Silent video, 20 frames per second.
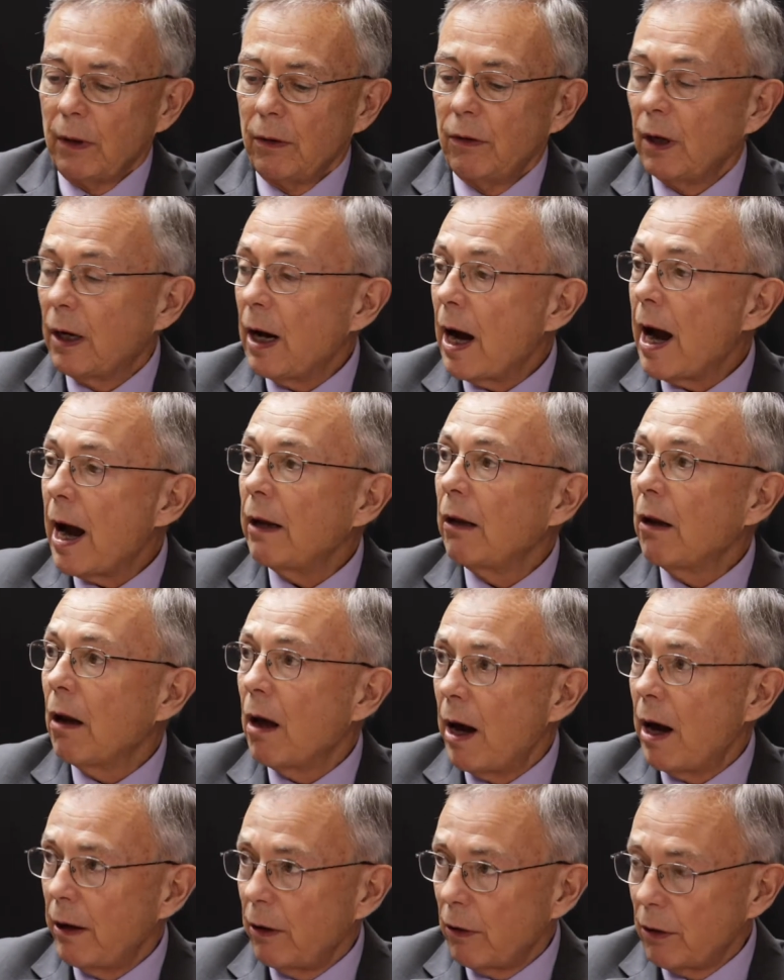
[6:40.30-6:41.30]
the
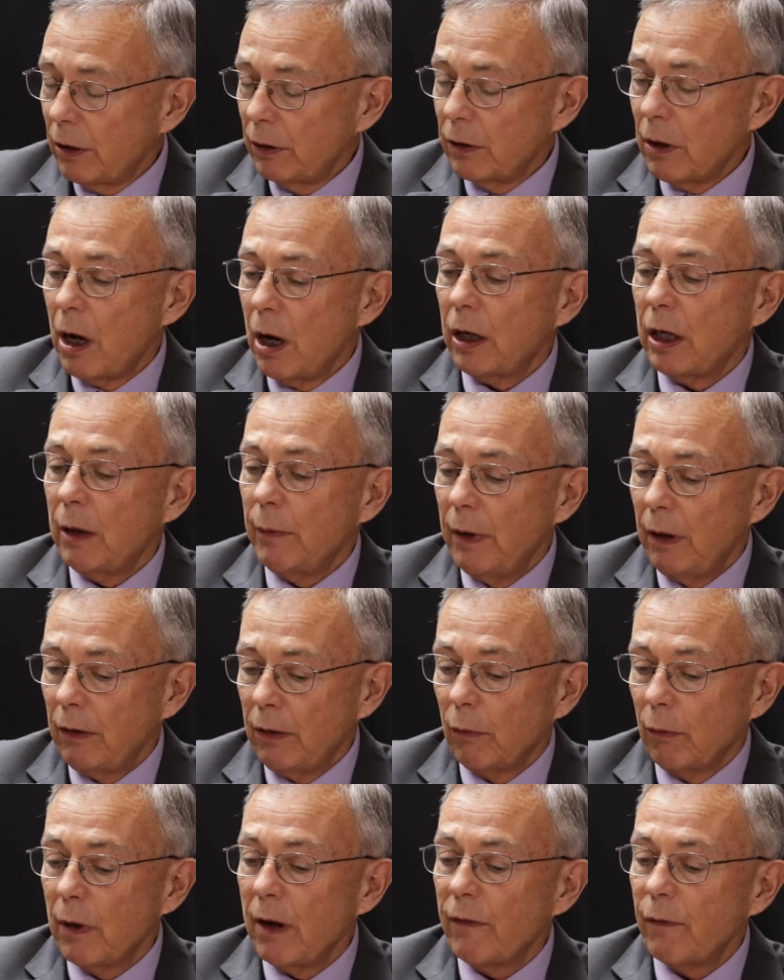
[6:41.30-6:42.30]
guideline or the document,
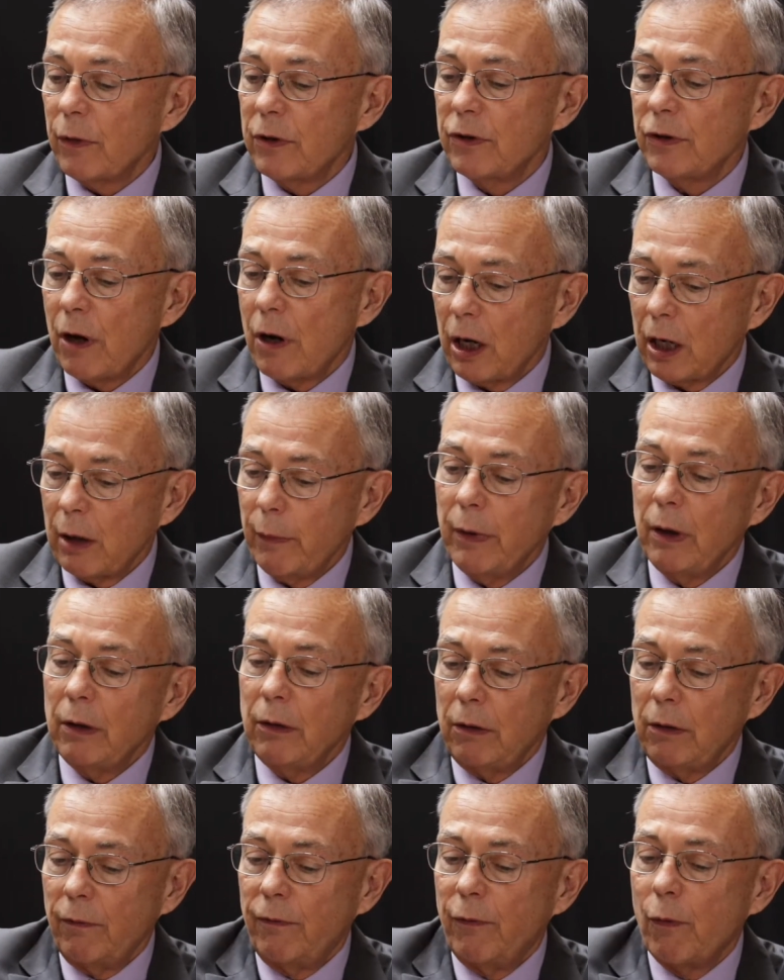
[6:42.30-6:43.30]
the reference document
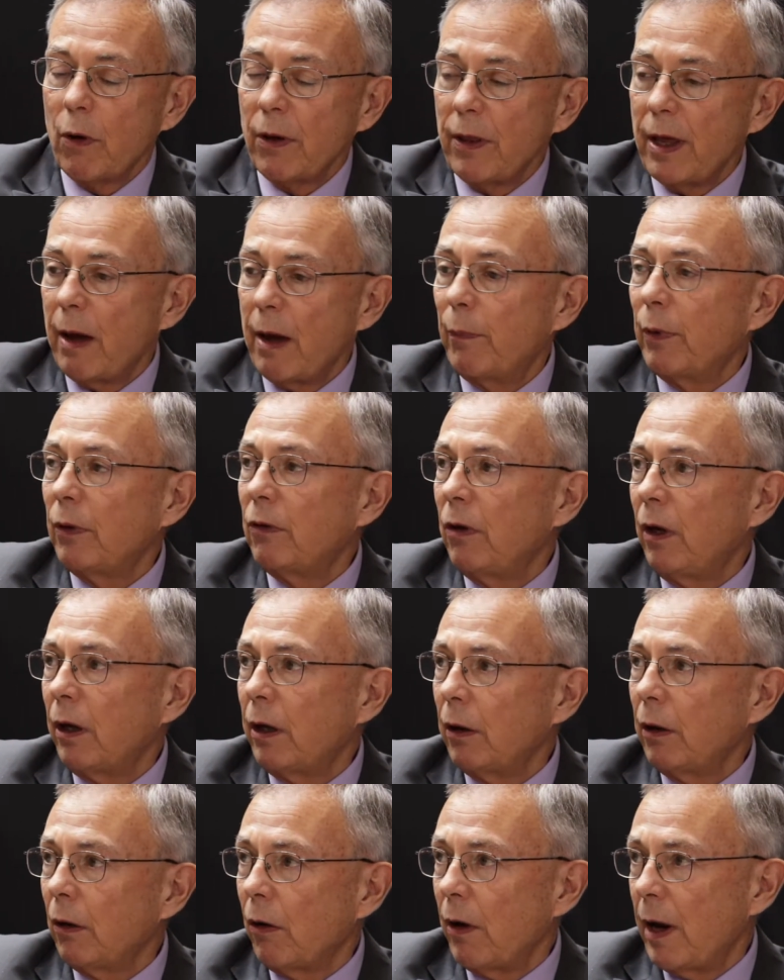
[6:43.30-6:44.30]
for that
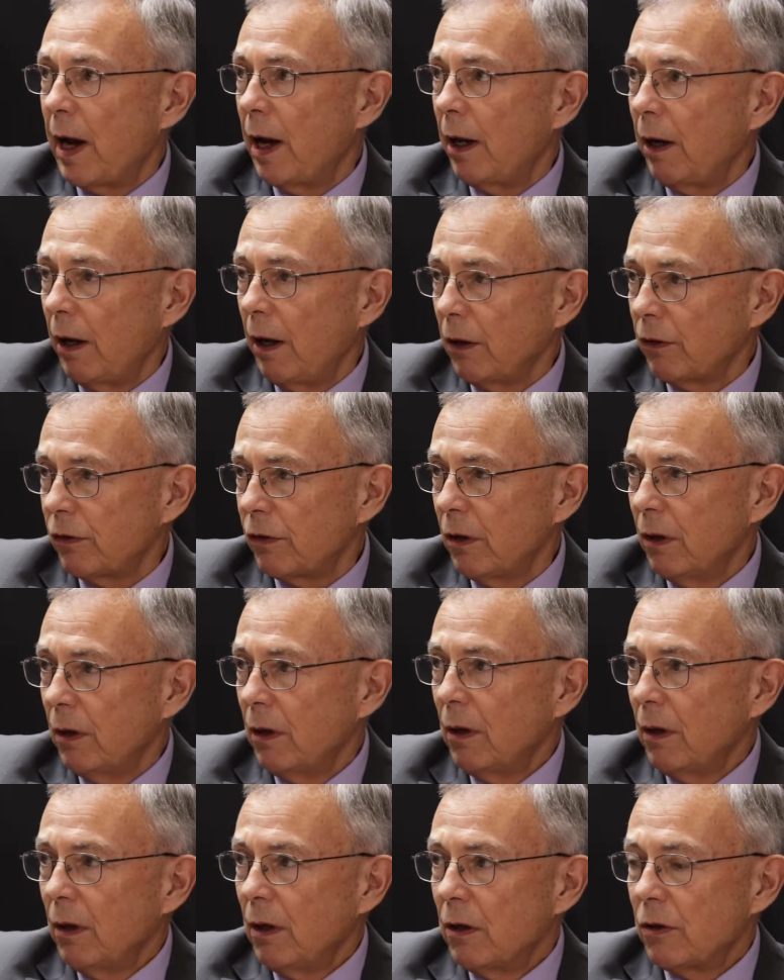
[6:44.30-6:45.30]
particular annex.
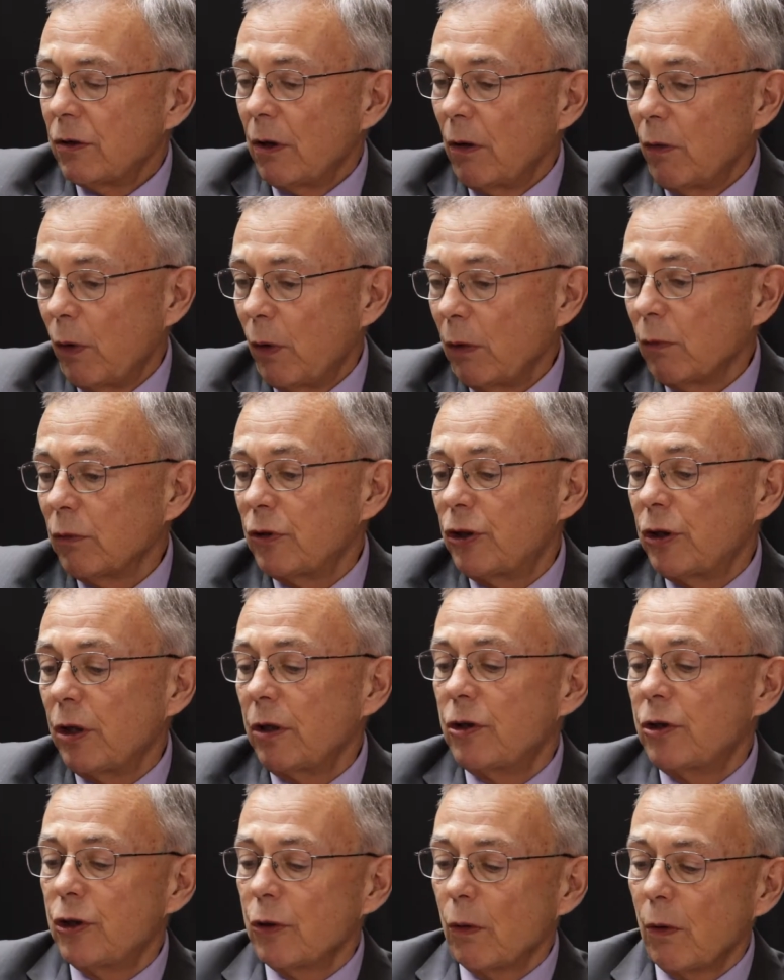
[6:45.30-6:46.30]
So it
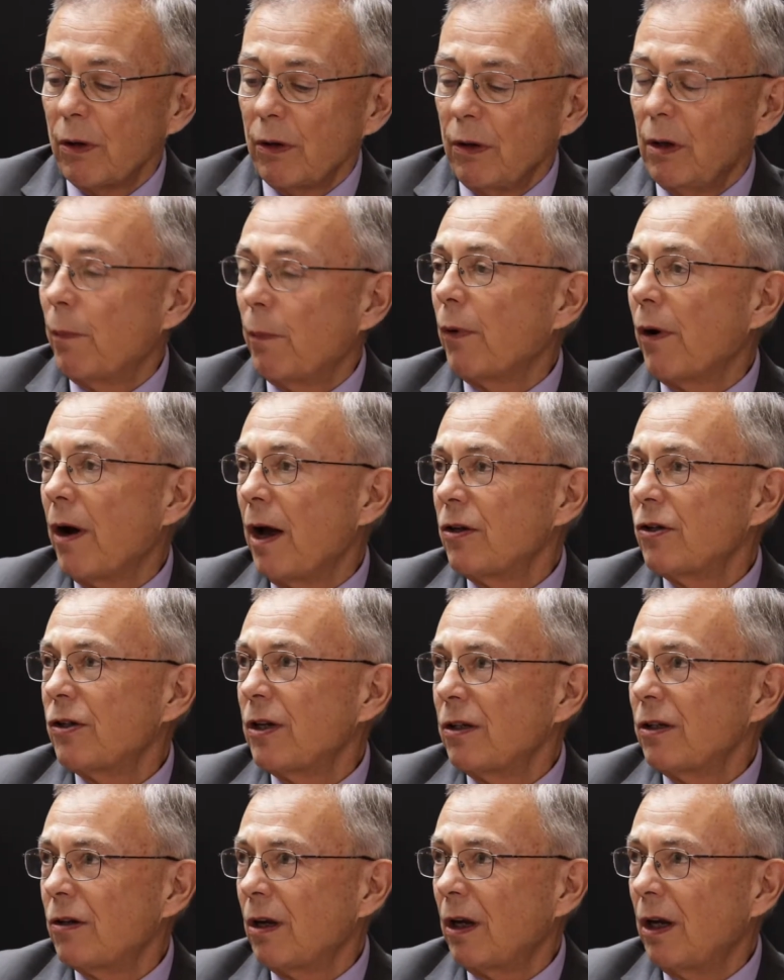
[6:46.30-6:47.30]
should shorten the
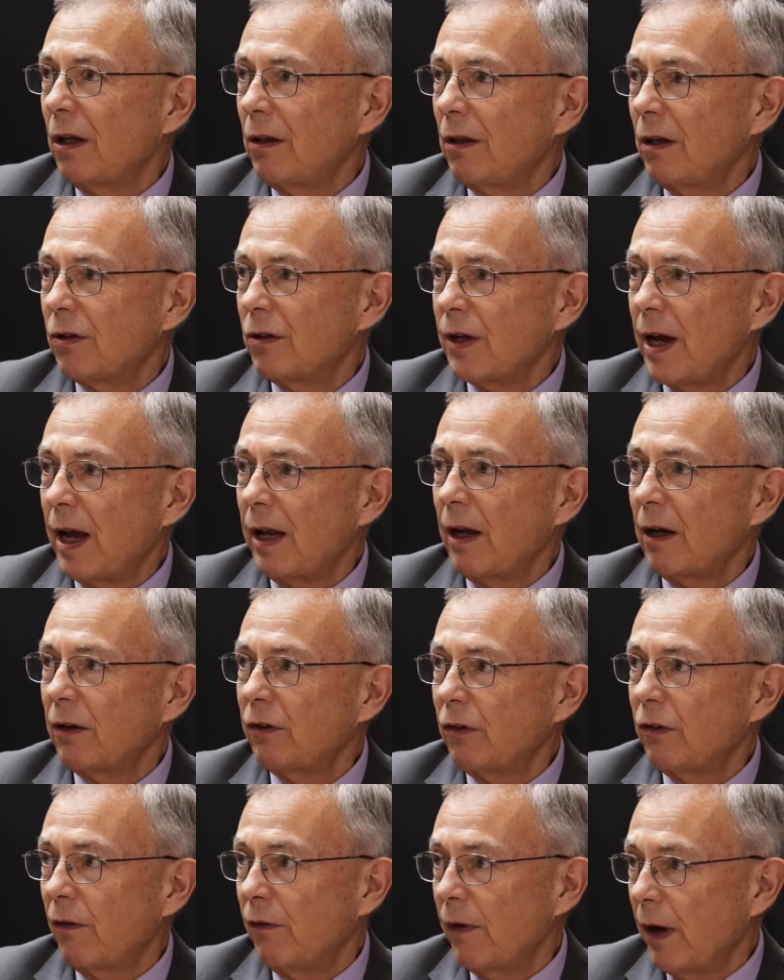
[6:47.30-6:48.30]
process to get this annex
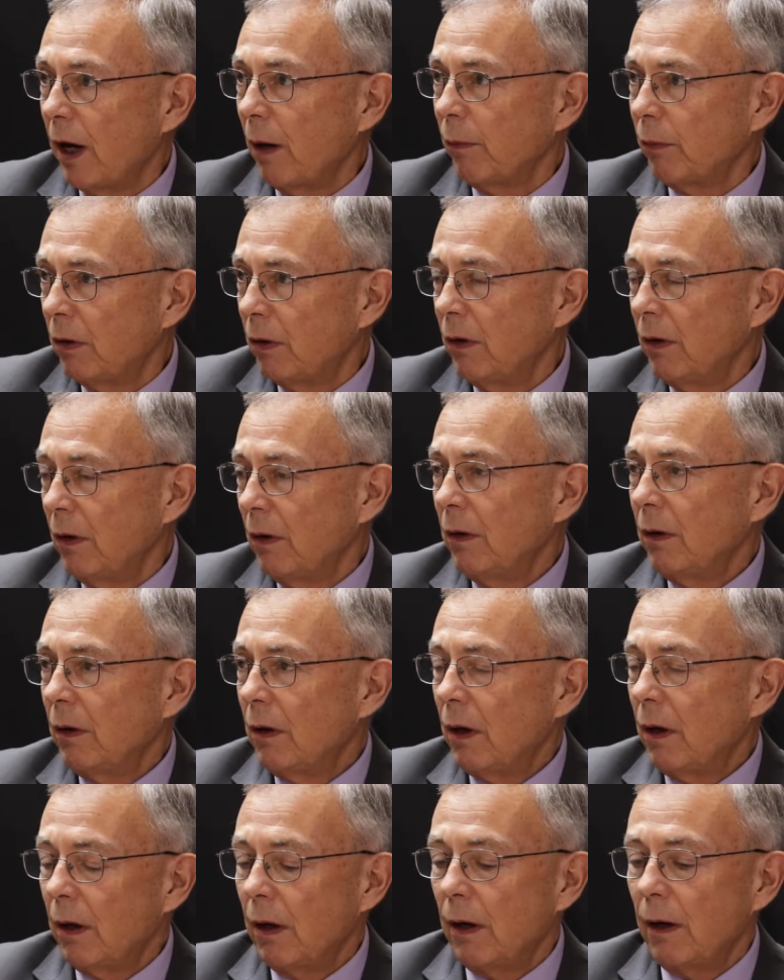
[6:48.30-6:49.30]
developed.
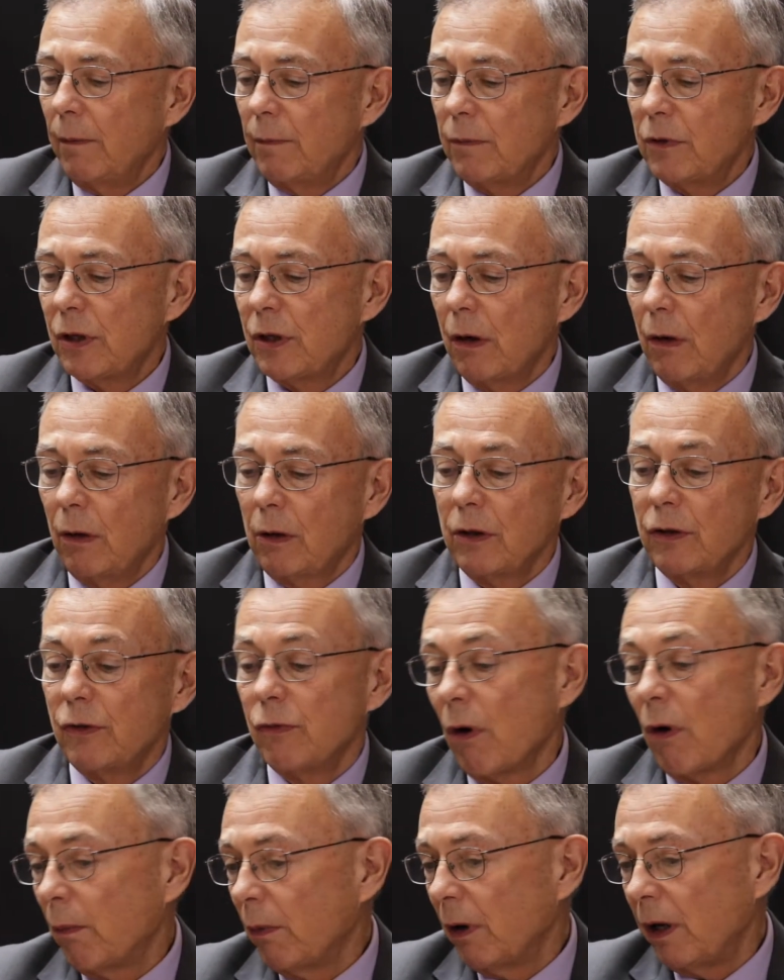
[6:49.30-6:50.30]
Because
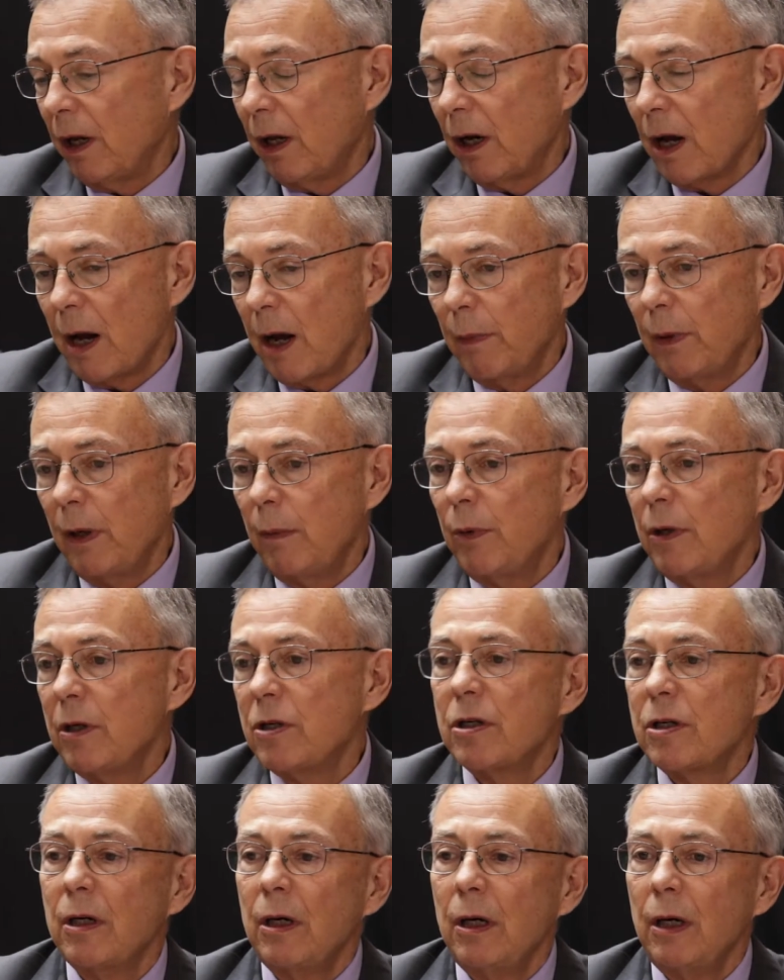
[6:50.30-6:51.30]
normally in
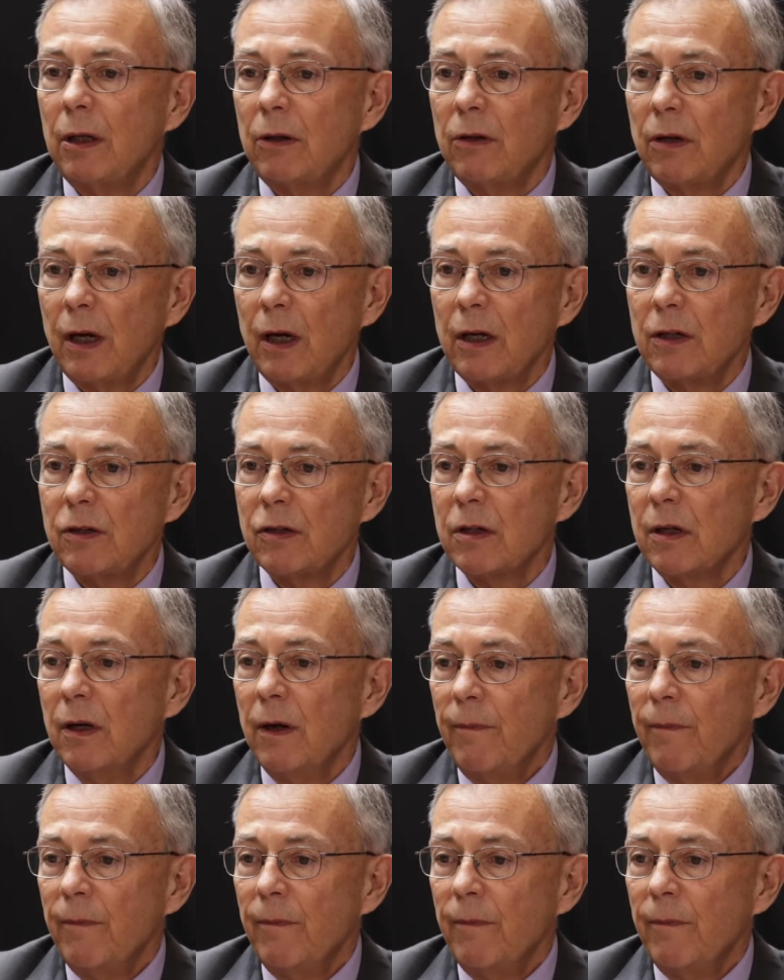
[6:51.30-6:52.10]
IPPC it takes